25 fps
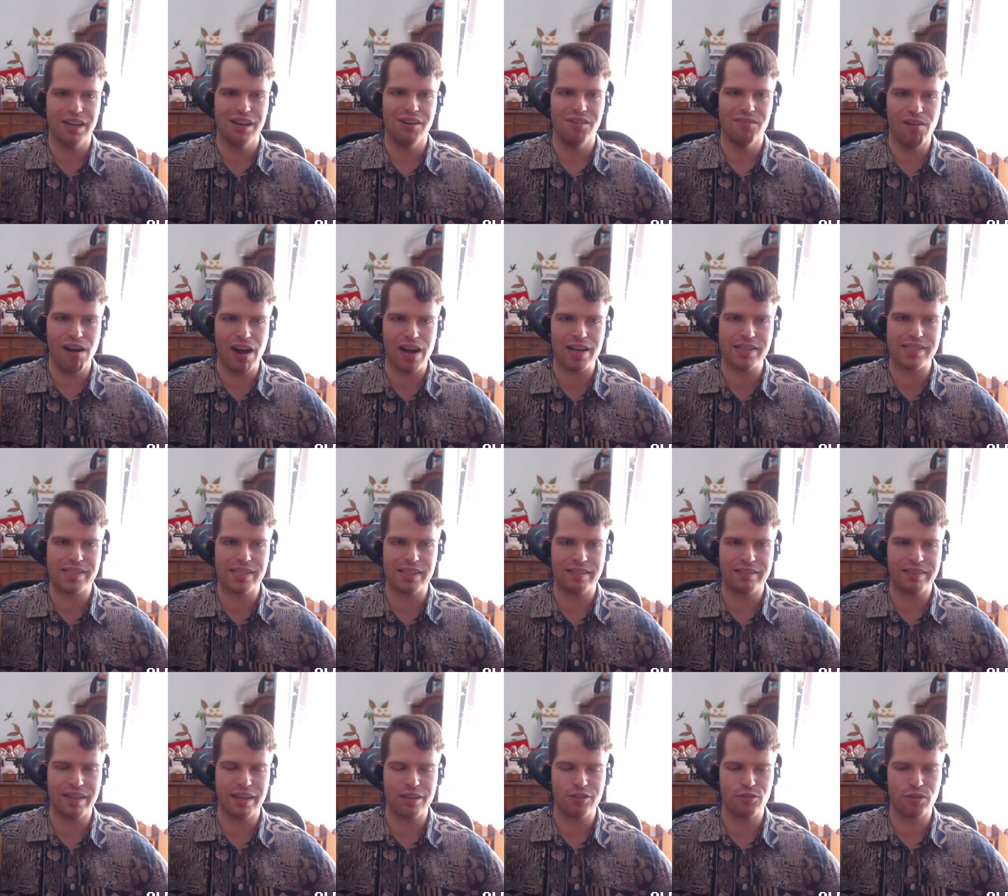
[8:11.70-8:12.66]
why is
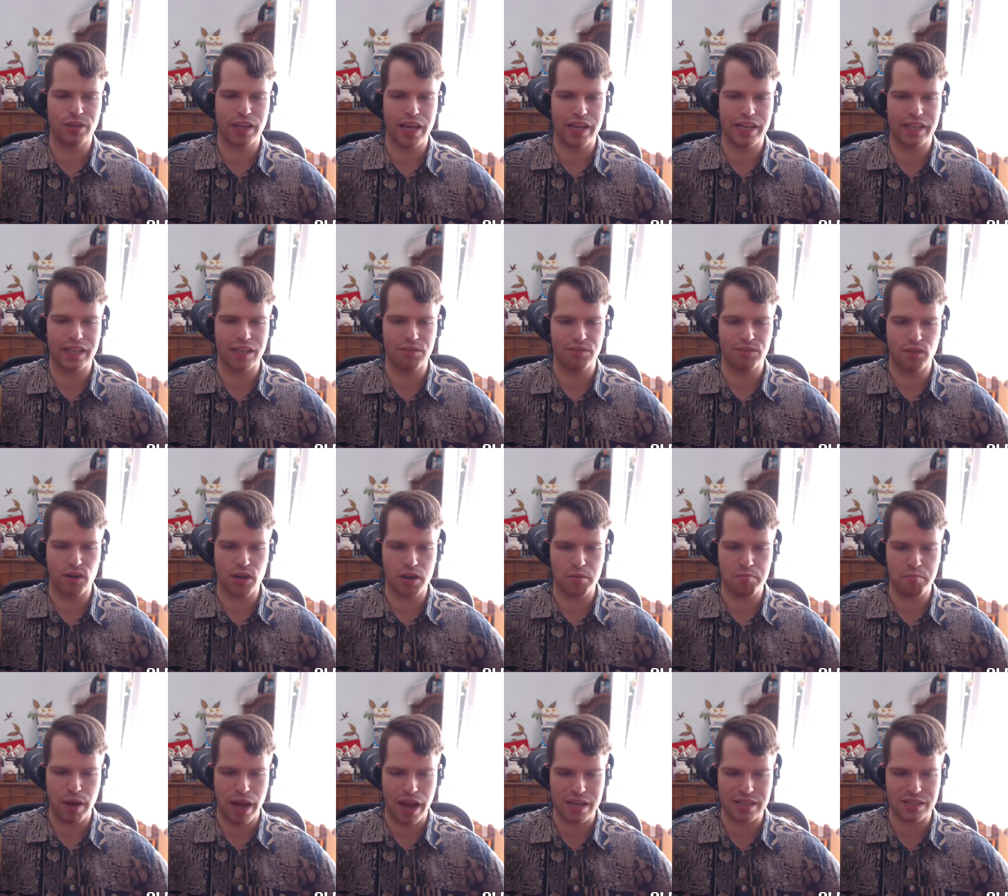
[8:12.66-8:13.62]
Nintendo getting a free
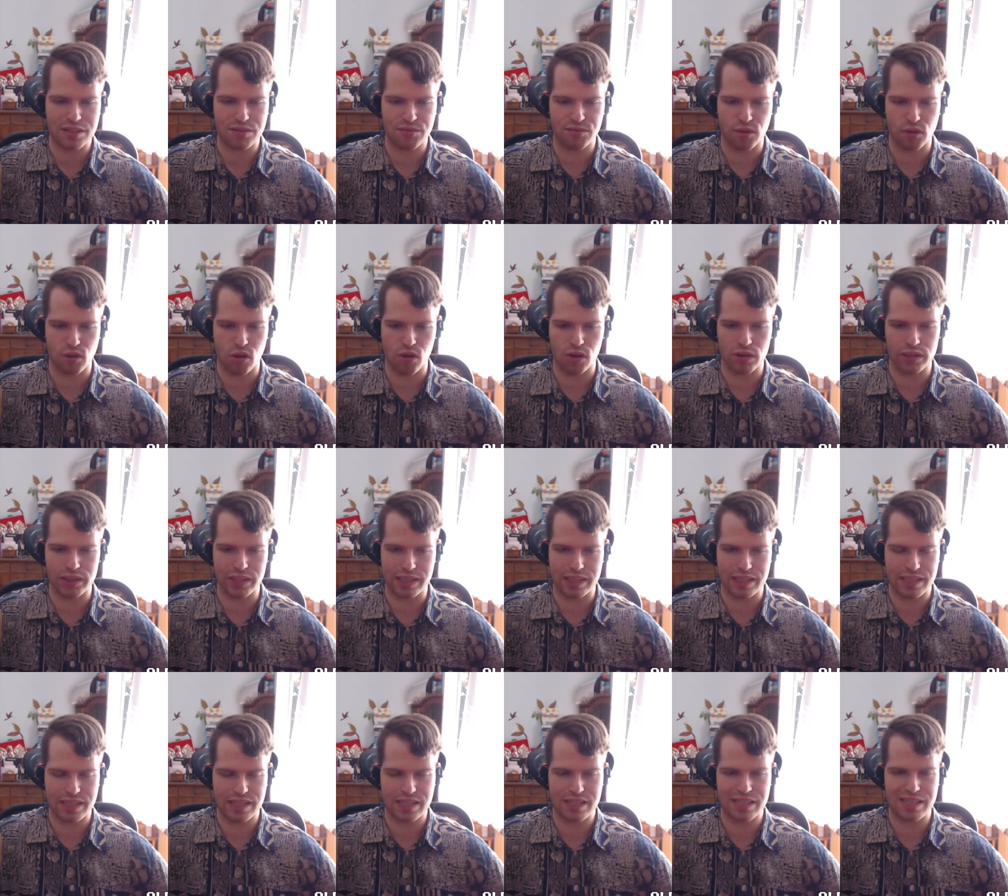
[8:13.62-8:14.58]
pass for all
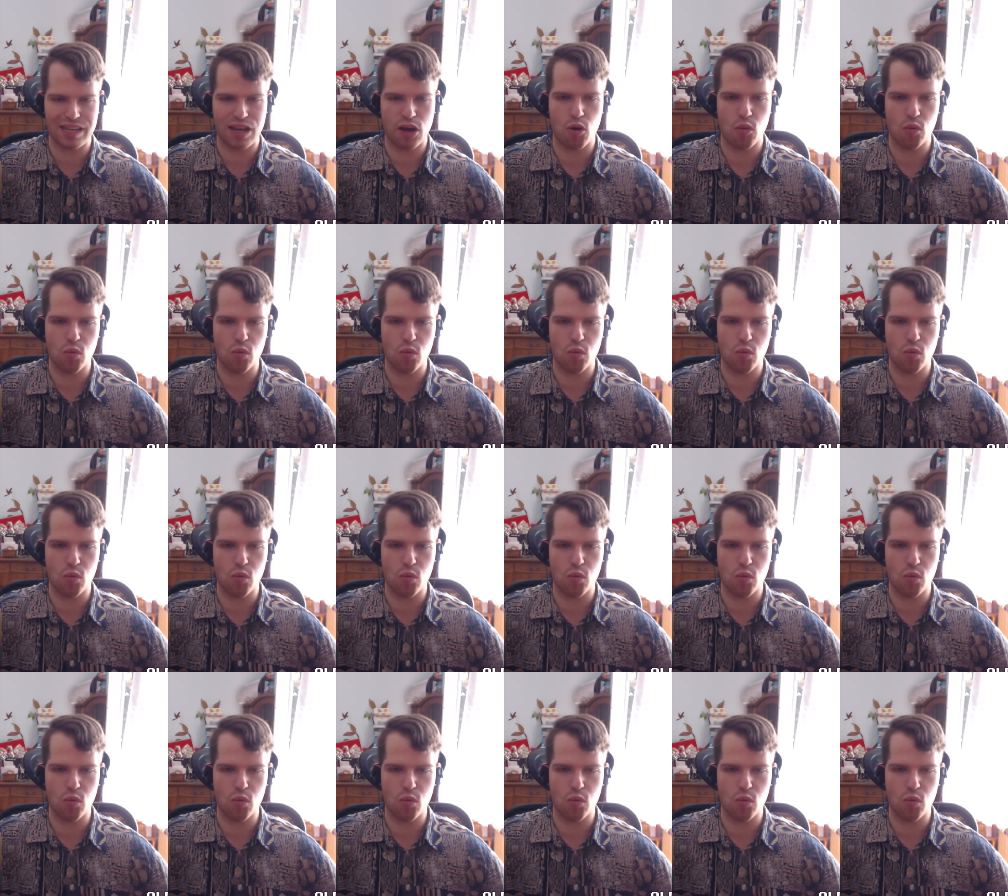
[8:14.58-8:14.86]
this?